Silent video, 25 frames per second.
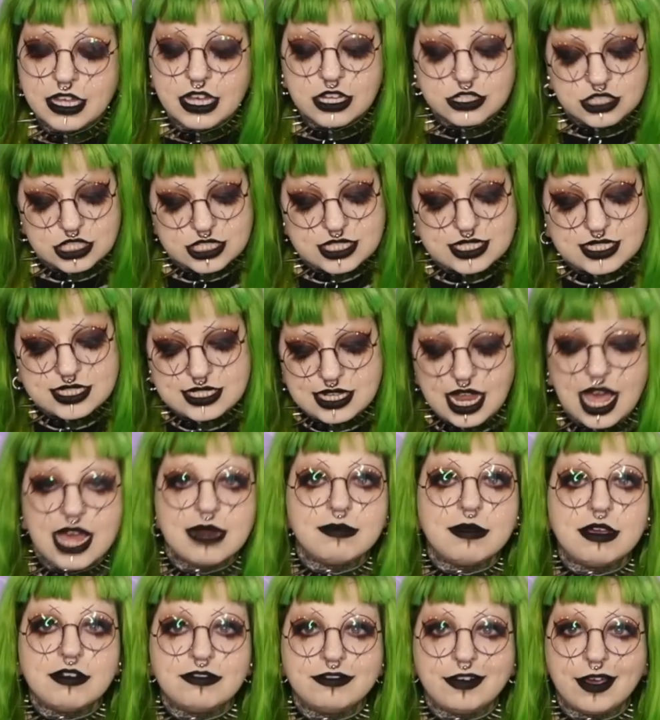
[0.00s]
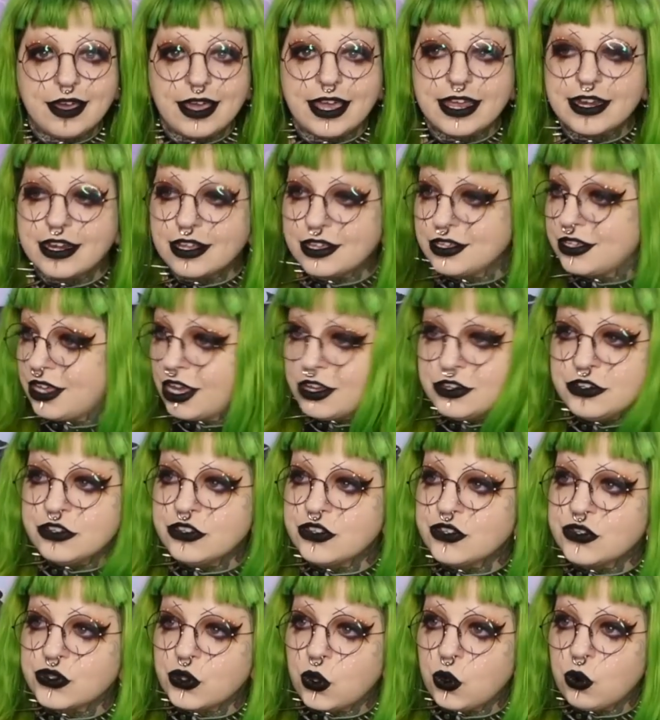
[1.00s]
Just slide my foot in, go do
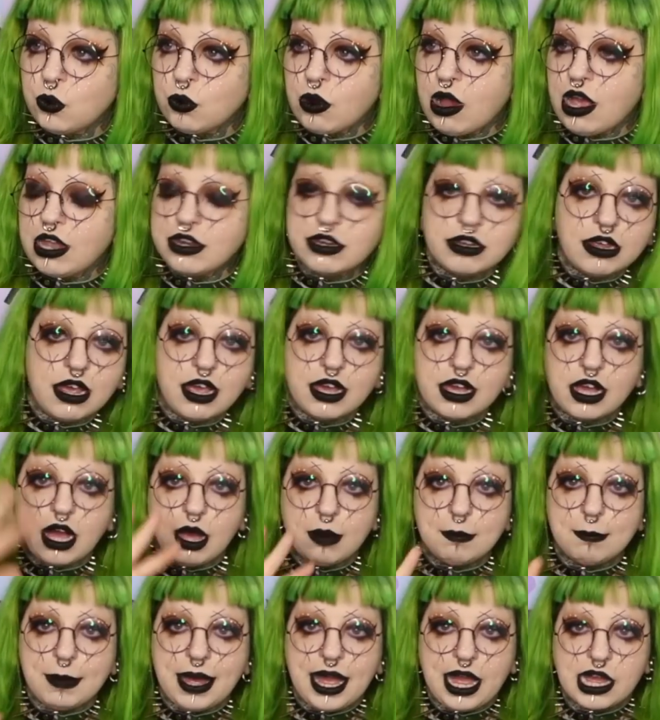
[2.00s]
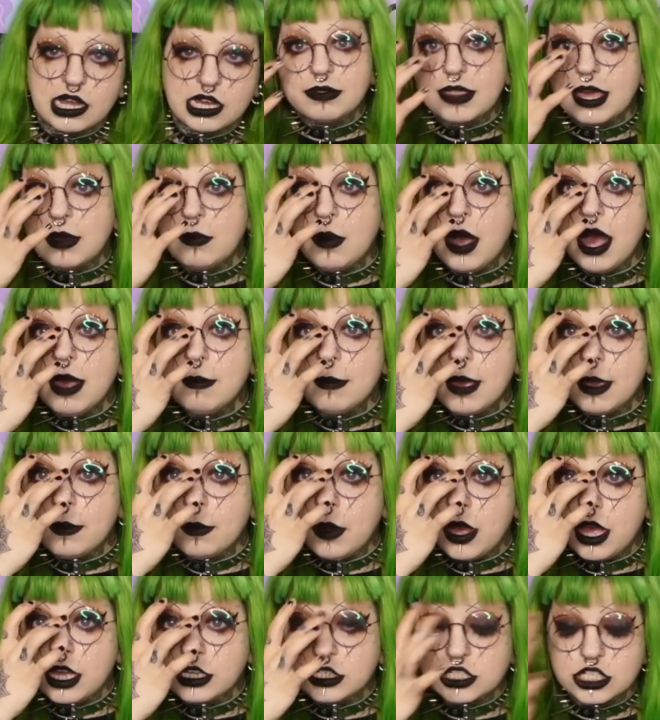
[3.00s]
the school run and come back. They were my
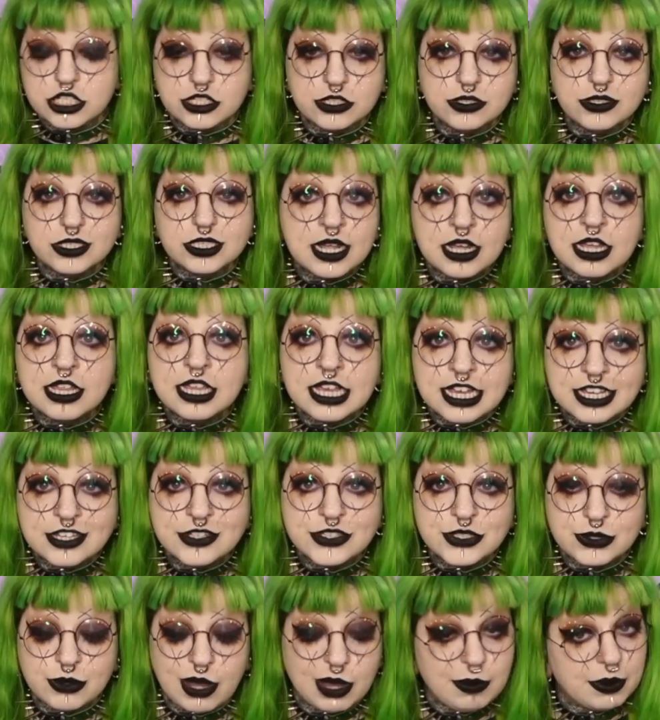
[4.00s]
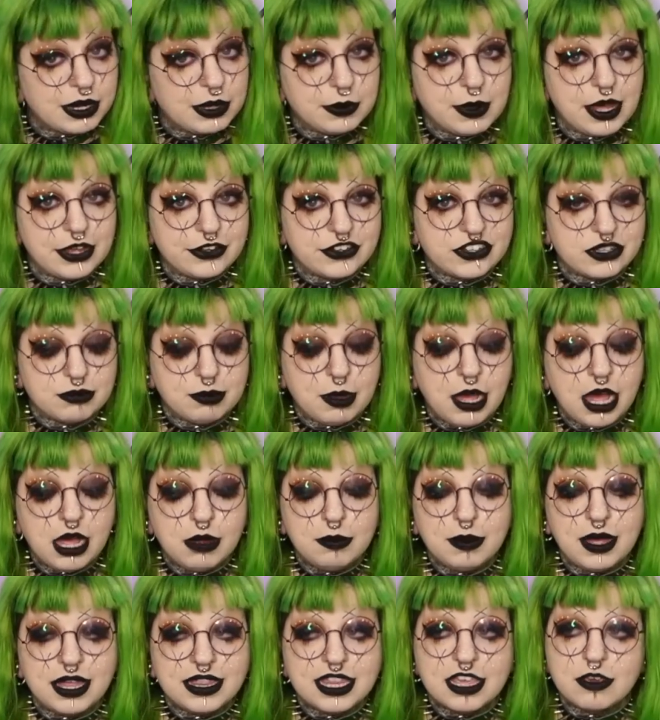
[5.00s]
work shoes that I used to wear when I worked at the
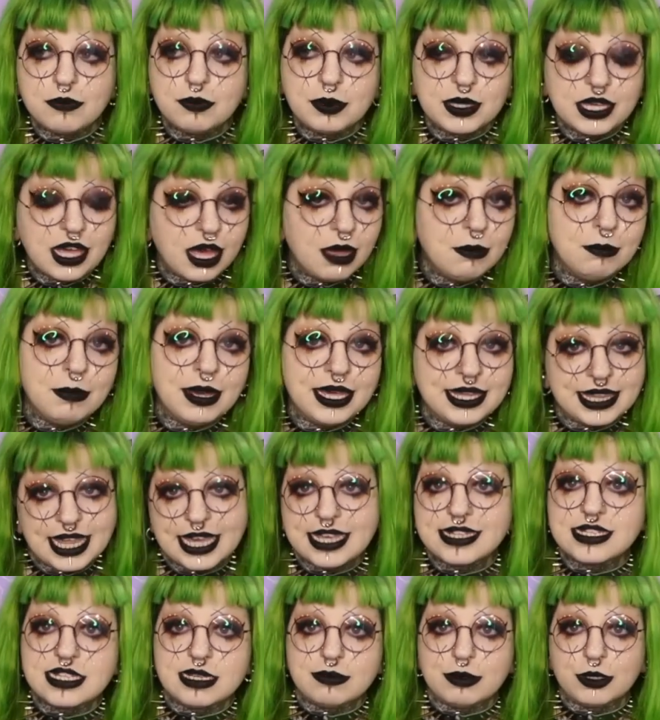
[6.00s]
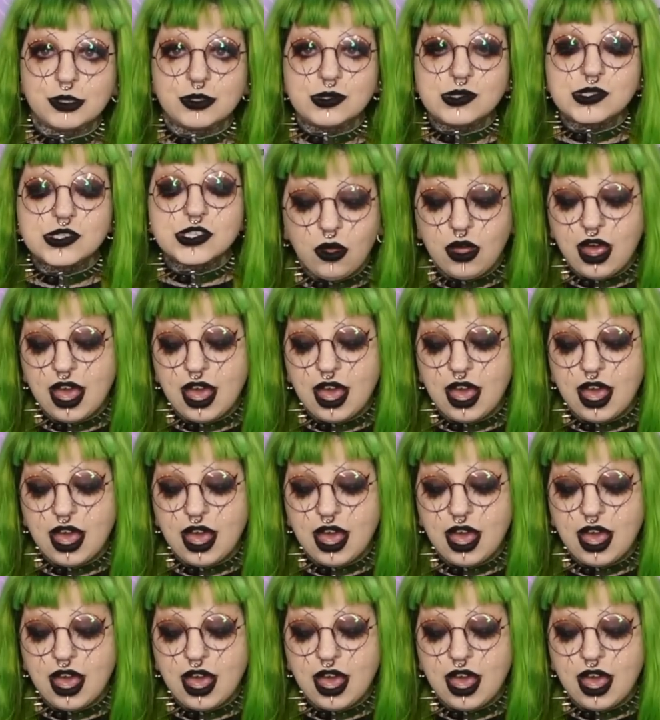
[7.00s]
pub and they've become my lazy boots.